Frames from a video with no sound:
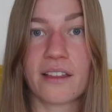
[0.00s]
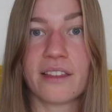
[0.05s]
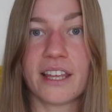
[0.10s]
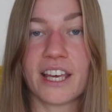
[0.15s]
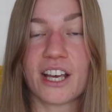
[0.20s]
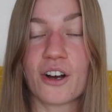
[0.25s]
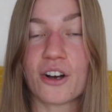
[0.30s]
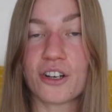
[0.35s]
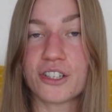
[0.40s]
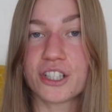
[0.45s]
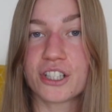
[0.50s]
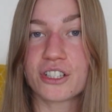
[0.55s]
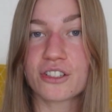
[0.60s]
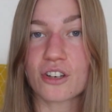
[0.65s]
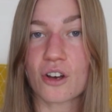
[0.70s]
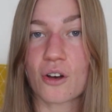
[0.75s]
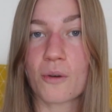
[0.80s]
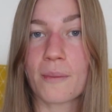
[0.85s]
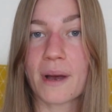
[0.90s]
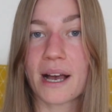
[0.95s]
The
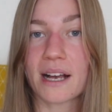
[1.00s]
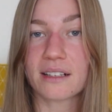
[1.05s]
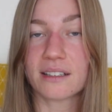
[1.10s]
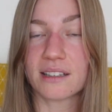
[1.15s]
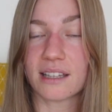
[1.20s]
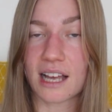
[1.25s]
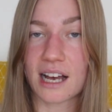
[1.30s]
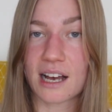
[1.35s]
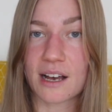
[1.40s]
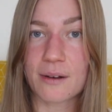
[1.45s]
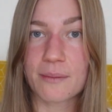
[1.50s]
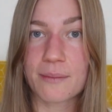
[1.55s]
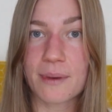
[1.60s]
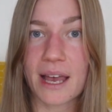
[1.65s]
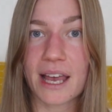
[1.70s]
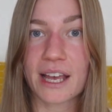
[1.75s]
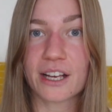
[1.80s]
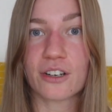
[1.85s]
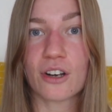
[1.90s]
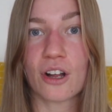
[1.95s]
Conscious Combat Club
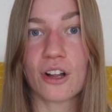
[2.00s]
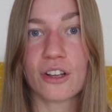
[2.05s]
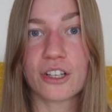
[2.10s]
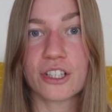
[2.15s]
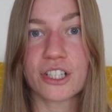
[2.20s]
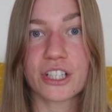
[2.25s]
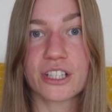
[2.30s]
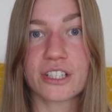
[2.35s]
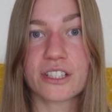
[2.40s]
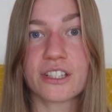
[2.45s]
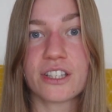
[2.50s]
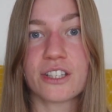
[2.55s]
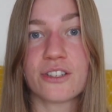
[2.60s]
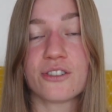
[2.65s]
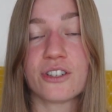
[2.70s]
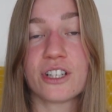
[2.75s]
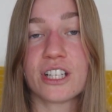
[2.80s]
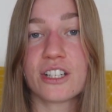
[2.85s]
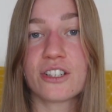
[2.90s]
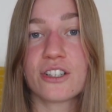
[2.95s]
acknowledges the
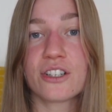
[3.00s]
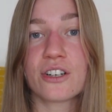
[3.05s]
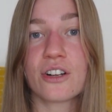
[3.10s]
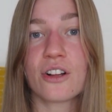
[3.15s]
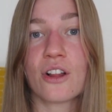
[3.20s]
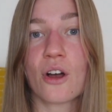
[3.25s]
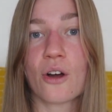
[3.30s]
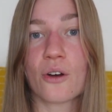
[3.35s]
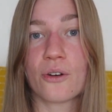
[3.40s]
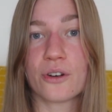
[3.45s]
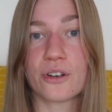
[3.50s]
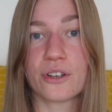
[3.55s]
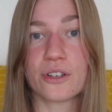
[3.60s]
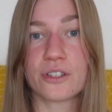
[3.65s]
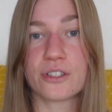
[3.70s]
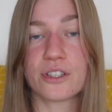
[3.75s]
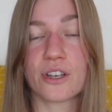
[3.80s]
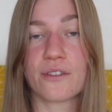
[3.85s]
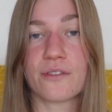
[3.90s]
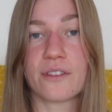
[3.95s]
traditional
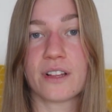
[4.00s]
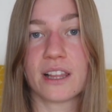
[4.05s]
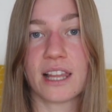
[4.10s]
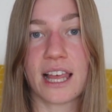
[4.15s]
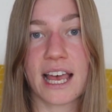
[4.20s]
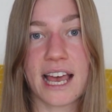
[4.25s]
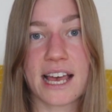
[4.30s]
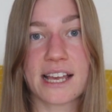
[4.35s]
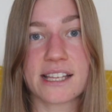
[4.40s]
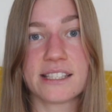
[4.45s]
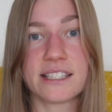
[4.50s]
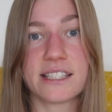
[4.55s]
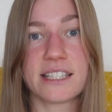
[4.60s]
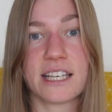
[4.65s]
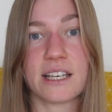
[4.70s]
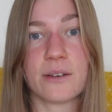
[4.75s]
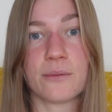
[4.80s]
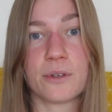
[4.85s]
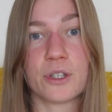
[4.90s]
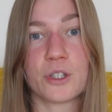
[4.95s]
owners of the lands
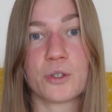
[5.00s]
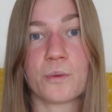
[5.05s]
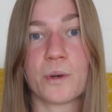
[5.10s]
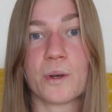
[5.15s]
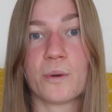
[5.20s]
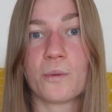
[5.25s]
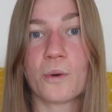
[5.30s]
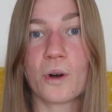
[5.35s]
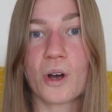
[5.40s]
in which we